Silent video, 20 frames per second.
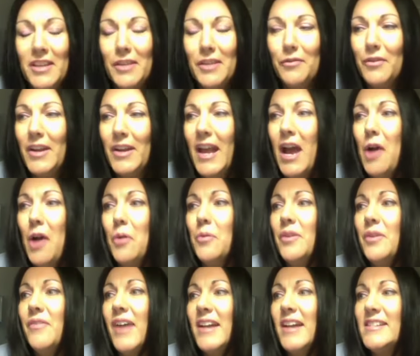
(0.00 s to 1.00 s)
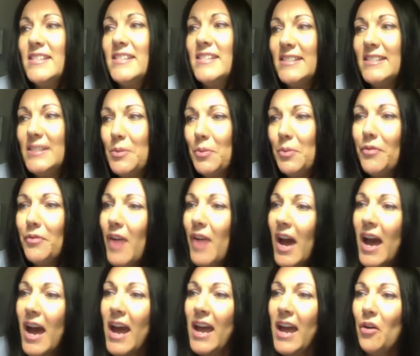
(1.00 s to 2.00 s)
for now, we've had to
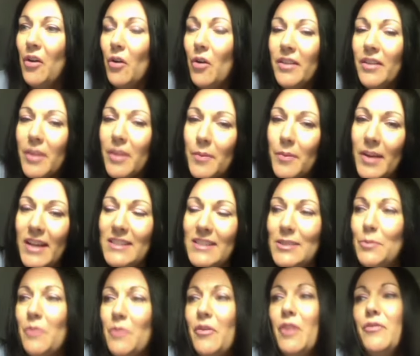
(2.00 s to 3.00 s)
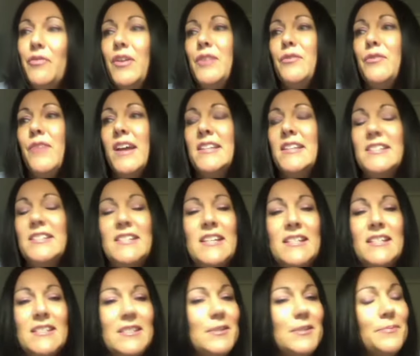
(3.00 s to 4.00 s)
simplify or eliminate some of our fun fight
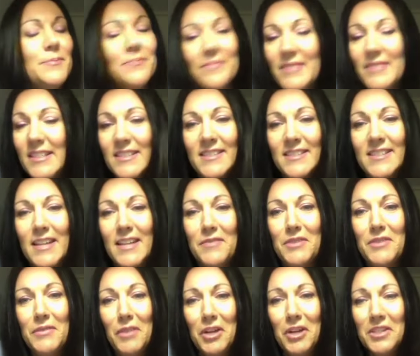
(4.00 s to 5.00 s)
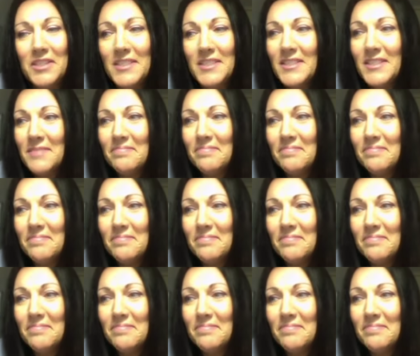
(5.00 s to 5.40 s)
scenes. Safety first.